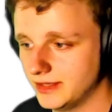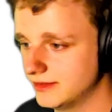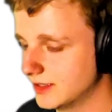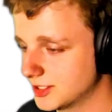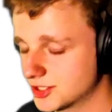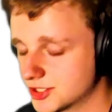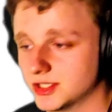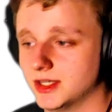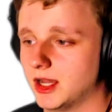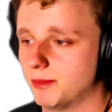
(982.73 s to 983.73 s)
Dutch
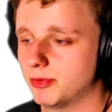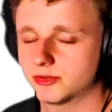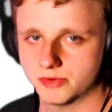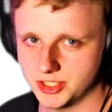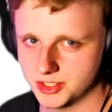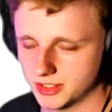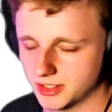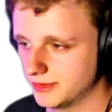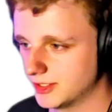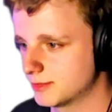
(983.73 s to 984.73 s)
the region in
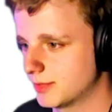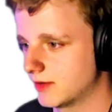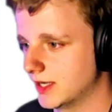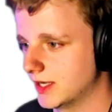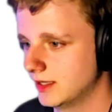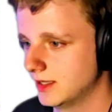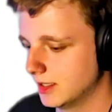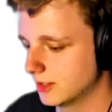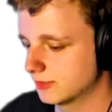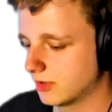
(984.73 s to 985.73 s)
Dutch, by the way.
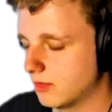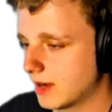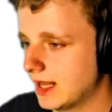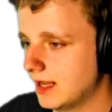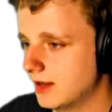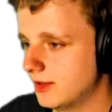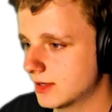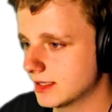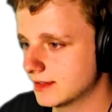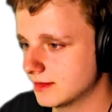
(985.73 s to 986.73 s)
So right here, you
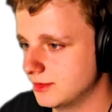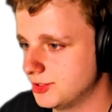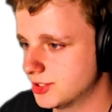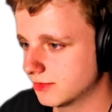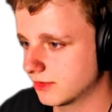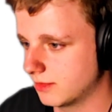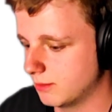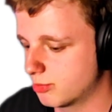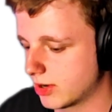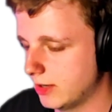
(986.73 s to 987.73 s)
can just
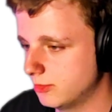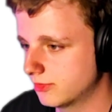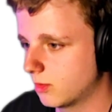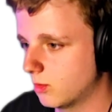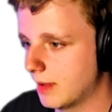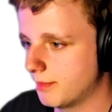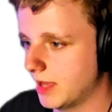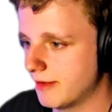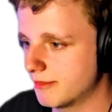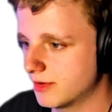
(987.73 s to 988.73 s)
browse the web.
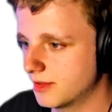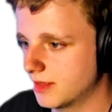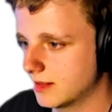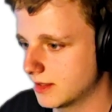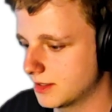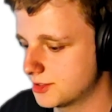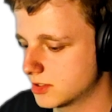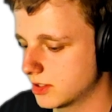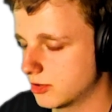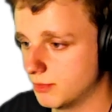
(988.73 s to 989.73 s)
Everything that you
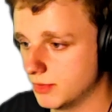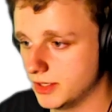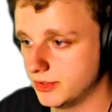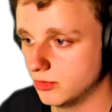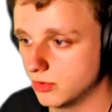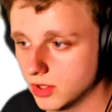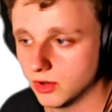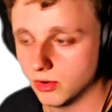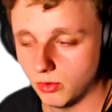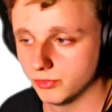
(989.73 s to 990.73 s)
can normally do
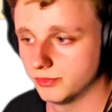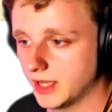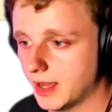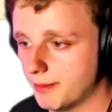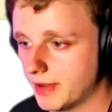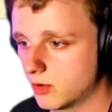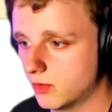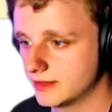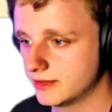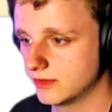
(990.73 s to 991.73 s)
on a
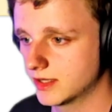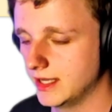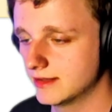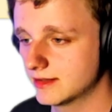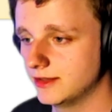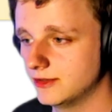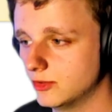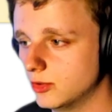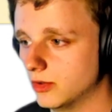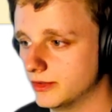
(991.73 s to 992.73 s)
MacOS, you can easily
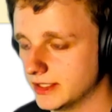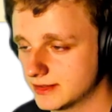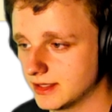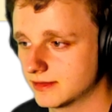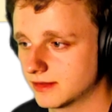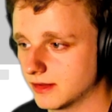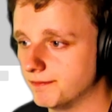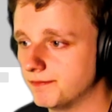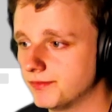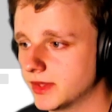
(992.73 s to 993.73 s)
do on this system.
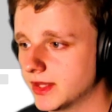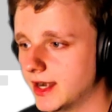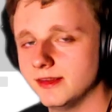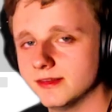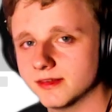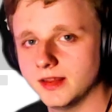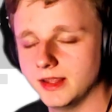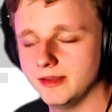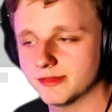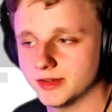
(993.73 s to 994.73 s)
And it isn't
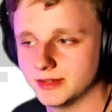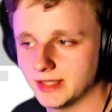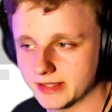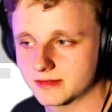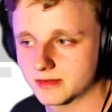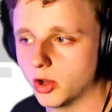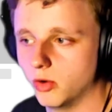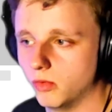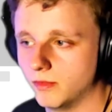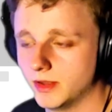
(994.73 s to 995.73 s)
even that
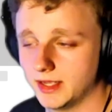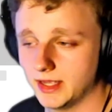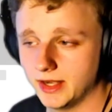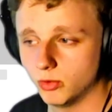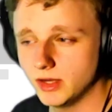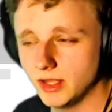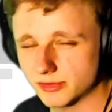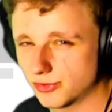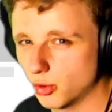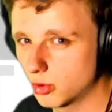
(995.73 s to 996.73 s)
slow. It only has
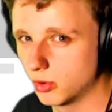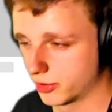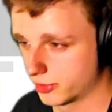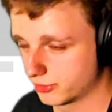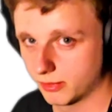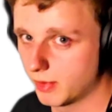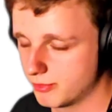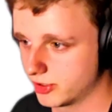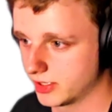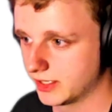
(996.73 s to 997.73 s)
two cores,
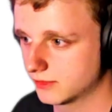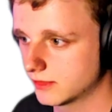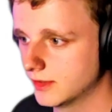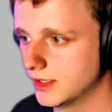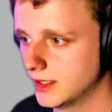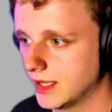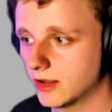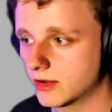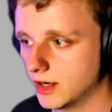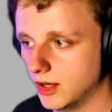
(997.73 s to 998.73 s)
remember this. And you
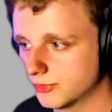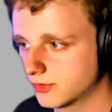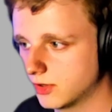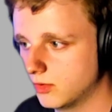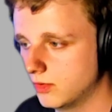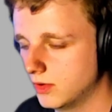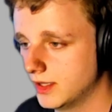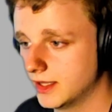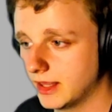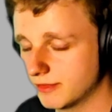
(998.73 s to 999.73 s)
can also
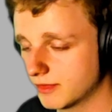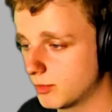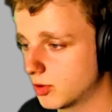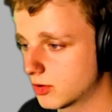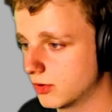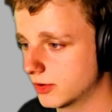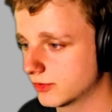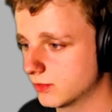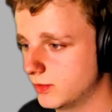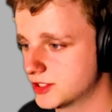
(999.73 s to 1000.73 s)
give it more cores,
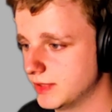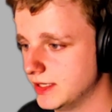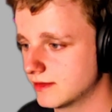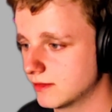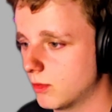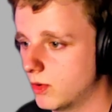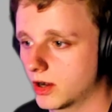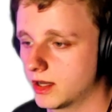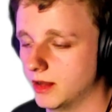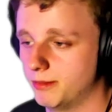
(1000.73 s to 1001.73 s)
which means it will work a lot